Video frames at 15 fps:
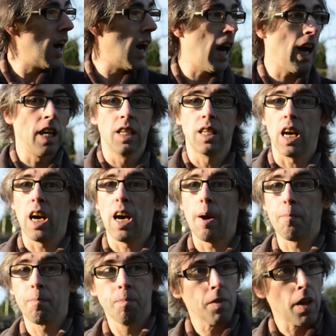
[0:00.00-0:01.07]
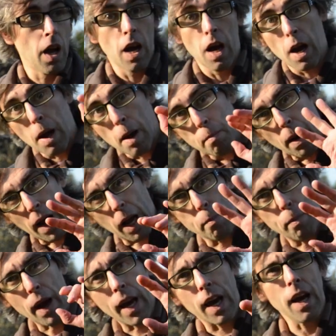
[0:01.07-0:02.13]
And packa
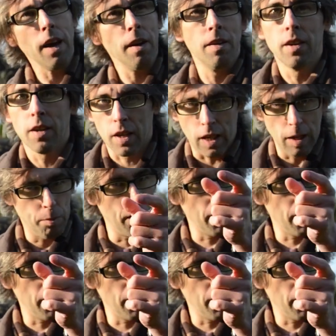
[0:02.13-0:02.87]
packa, keep